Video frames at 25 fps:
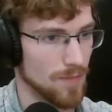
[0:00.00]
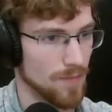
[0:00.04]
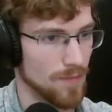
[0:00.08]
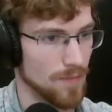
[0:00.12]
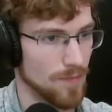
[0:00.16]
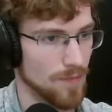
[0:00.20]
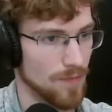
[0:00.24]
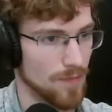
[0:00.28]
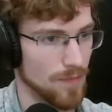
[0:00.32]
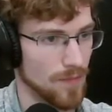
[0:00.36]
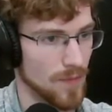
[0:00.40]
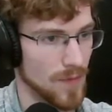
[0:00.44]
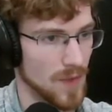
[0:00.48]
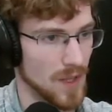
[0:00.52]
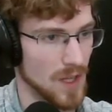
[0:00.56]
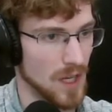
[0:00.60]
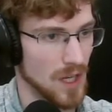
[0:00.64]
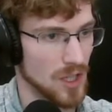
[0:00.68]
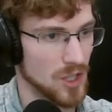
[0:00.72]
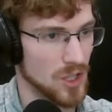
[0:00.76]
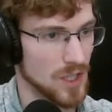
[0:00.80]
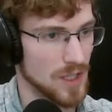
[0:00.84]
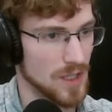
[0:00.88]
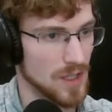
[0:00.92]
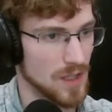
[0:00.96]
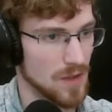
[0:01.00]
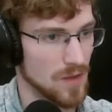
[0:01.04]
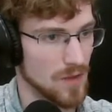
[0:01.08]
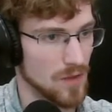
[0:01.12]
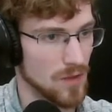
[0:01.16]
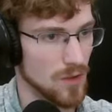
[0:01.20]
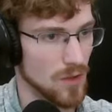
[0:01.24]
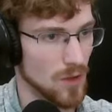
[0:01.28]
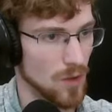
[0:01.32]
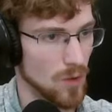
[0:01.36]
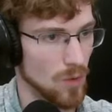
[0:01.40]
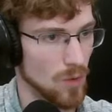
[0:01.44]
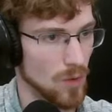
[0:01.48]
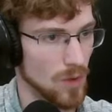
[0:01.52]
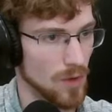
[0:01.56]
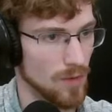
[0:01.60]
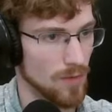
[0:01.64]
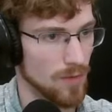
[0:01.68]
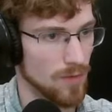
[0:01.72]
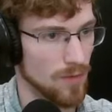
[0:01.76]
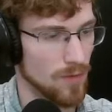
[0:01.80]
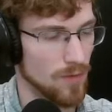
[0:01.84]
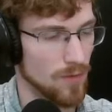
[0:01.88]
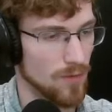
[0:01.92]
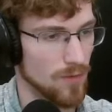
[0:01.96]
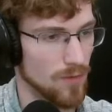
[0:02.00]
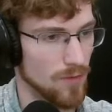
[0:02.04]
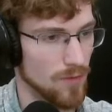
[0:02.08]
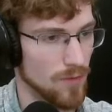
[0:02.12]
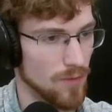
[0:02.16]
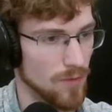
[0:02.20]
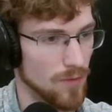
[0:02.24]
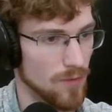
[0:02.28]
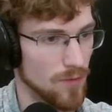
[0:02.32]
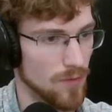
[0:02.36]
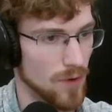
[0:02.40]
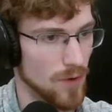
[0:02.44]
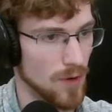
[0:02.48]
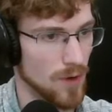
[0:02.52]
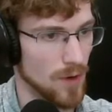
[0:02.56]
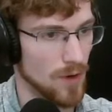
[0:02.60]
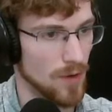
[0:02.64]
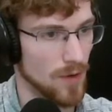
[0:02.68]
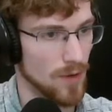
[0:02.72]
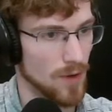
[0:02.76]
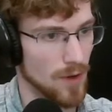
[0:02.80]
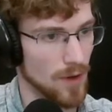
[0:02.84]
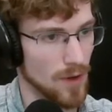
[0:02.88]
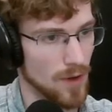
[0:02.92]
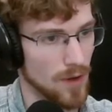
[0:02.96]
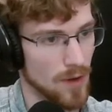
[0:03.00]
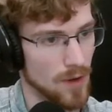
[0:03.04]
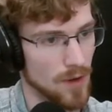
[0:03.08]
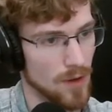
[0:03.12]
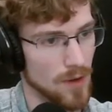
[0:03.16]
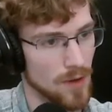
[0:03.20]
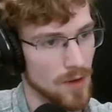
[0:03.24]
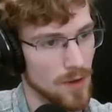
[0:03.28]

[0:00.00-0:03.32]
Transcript: It actually needs to go one further.